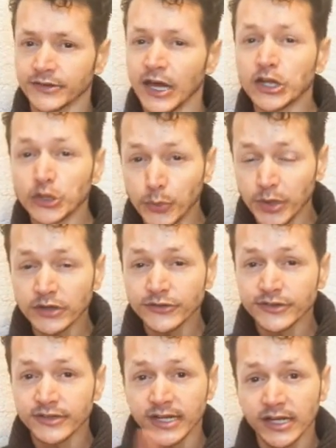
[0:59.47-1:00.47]
and you will
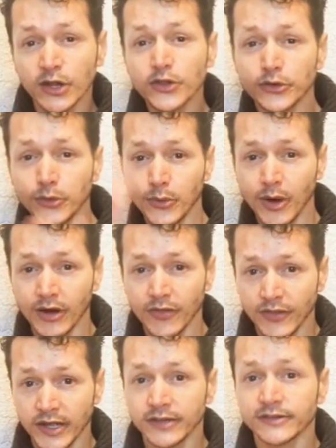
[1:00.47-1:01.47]
see throughout
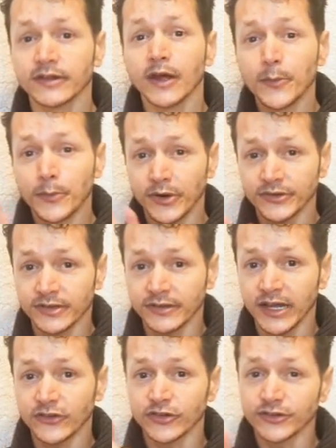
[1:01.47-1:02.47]
this
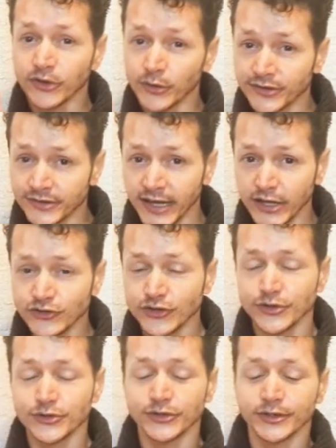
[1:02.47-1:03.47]
presentation, so stay
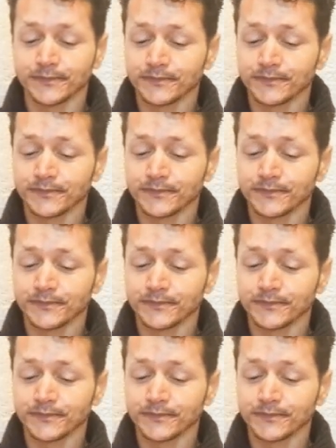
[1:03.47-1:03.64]
tuned.